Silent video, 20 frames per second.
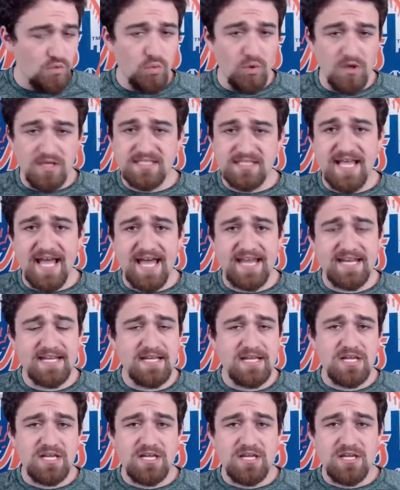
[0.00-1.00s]
was that
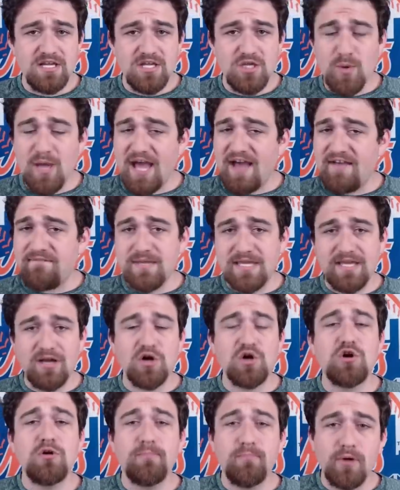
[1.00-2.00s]
you have
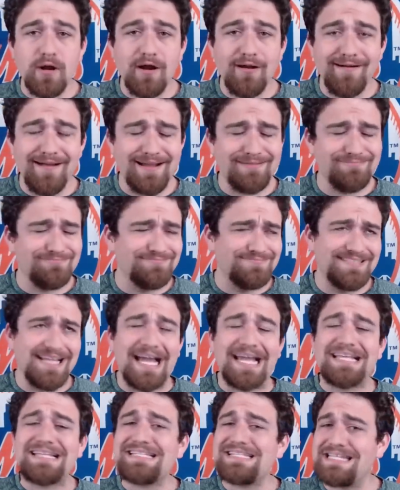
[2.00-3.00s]
Miguel Cabrera at
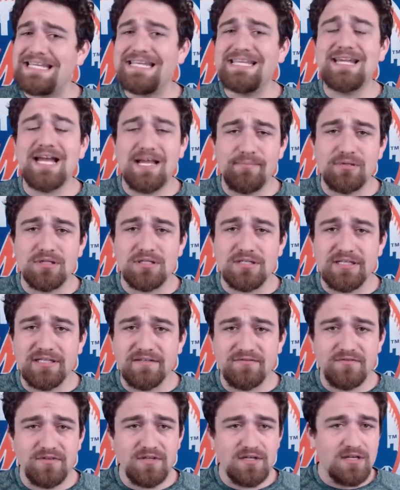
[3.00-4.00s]
19, I
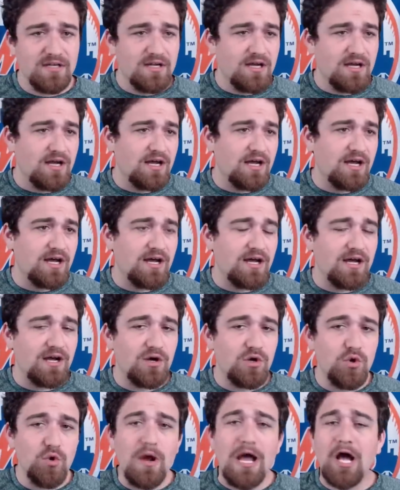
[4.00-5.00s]
believe,
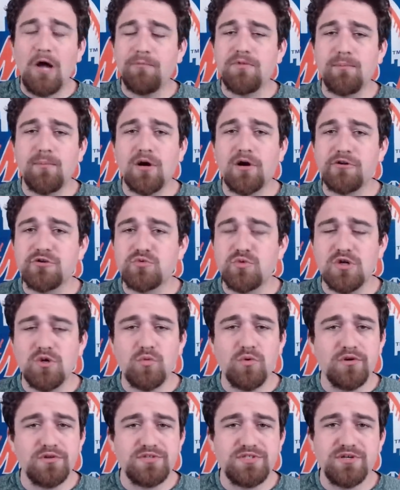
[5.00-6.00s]
who helped the Marlins win a
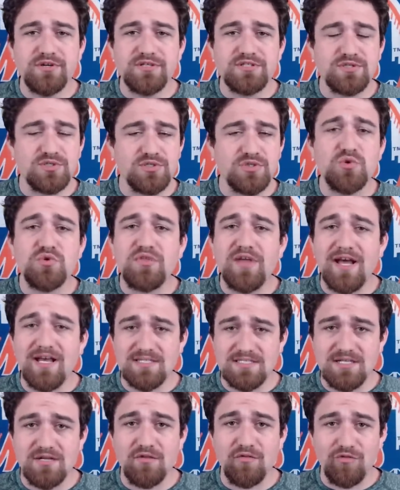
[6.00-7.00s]
World Series in
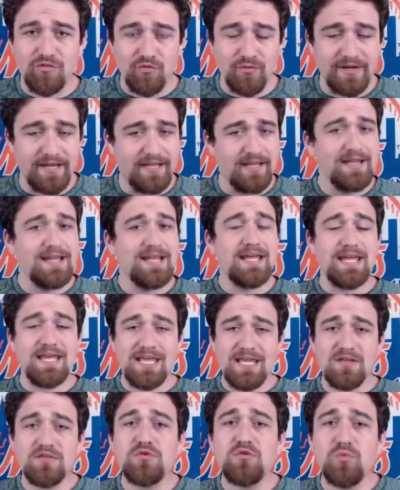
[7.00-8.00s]
2003.
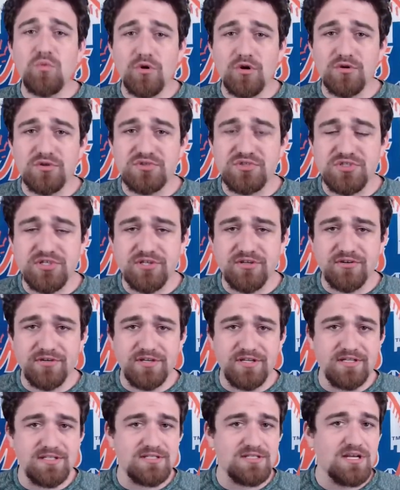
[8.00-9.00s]
In the World
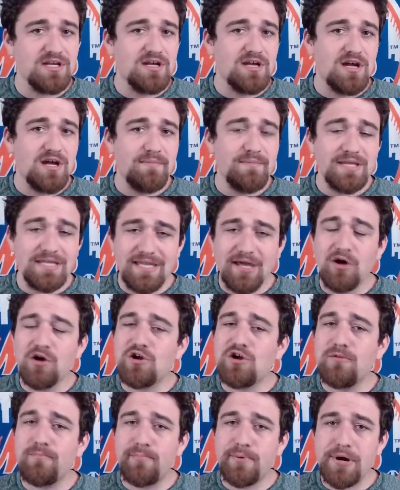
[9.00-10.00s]
Series, Miguel
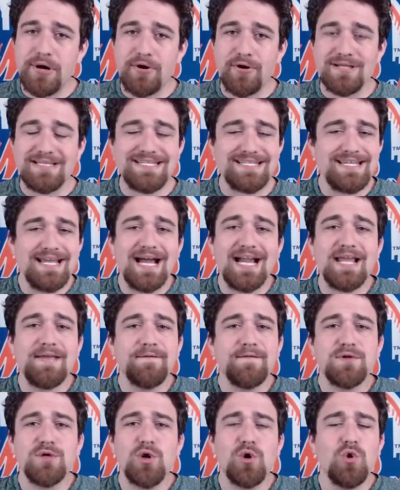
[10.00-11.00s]
Cabrera did not
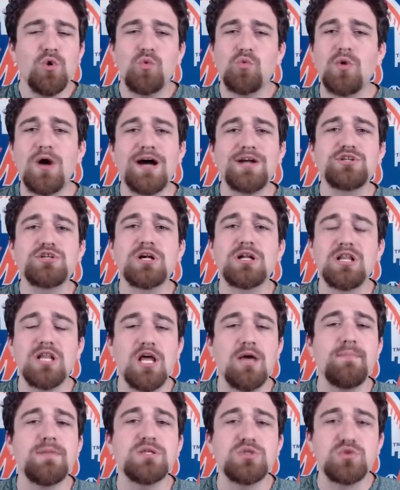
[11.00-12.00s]
even know who Roger
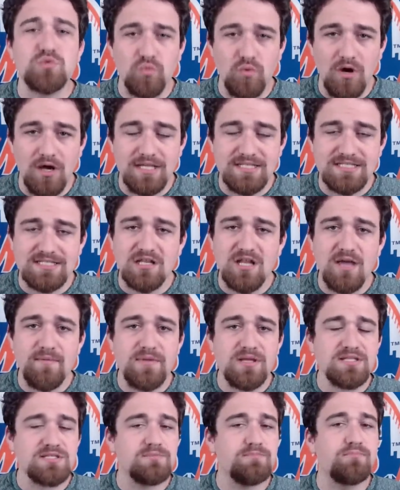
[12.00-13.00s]
Clemens was.
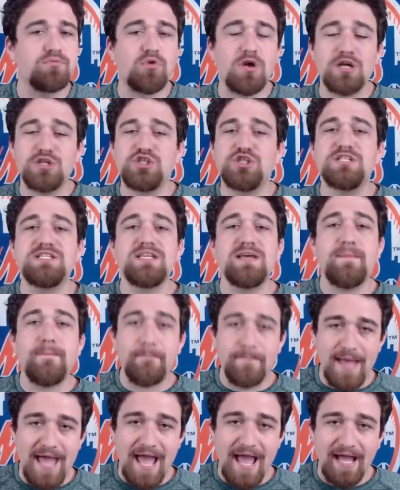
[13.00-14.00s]
Clemens brushes
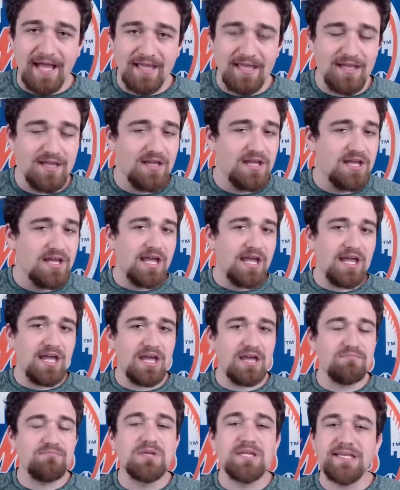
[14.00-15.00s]
him back,
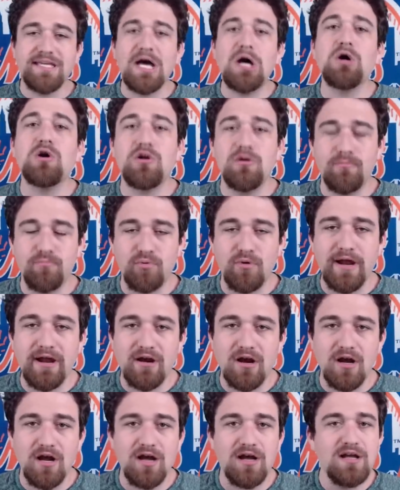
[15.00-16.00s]
and Miguel
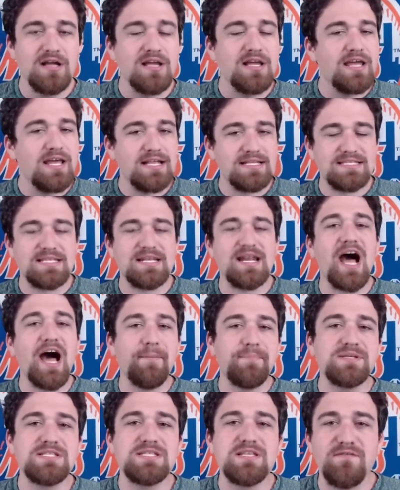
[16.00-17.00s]
Cabrera hits an
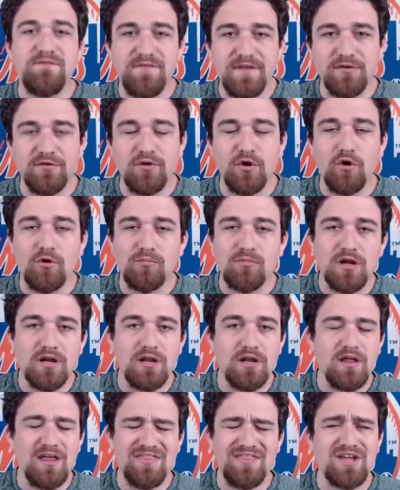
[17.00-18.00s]
opposite field home
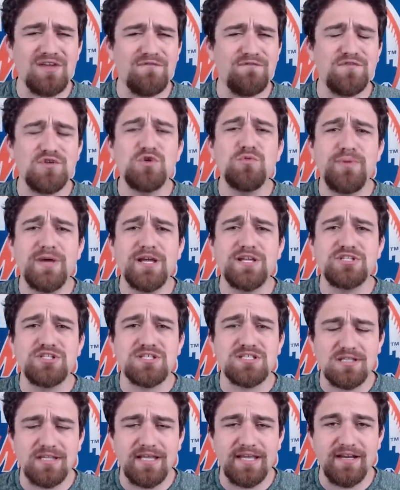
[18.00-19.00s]
run, I think a few
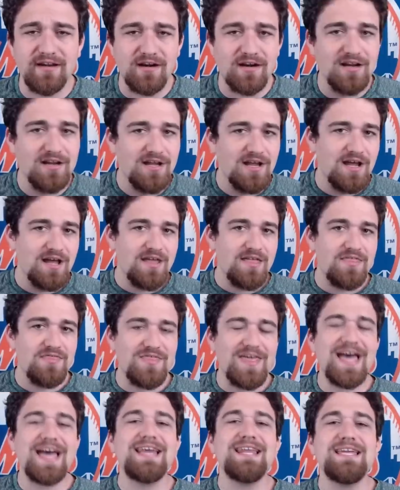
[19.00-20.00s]
pitches later.
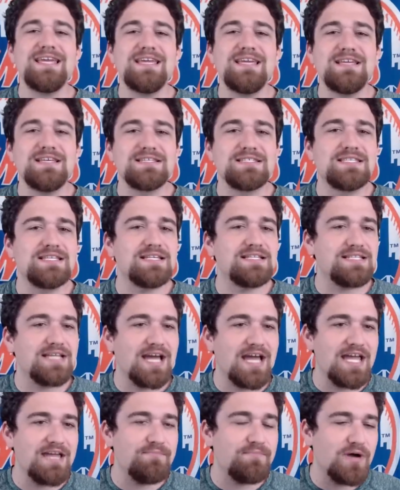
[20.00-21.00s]
That is the
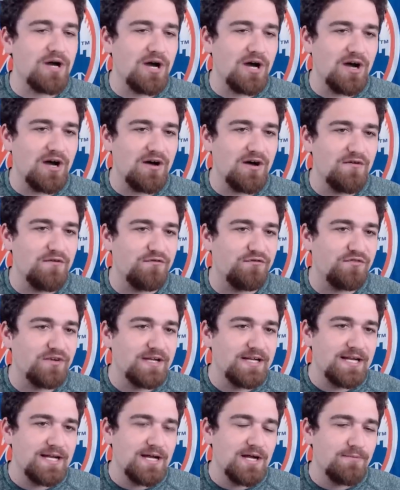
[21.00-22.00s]
type of
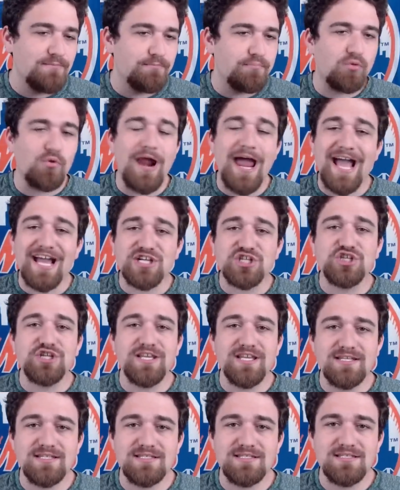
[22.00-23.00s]

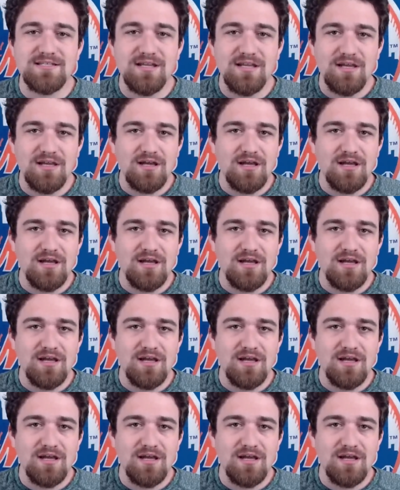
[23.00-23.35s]
brashness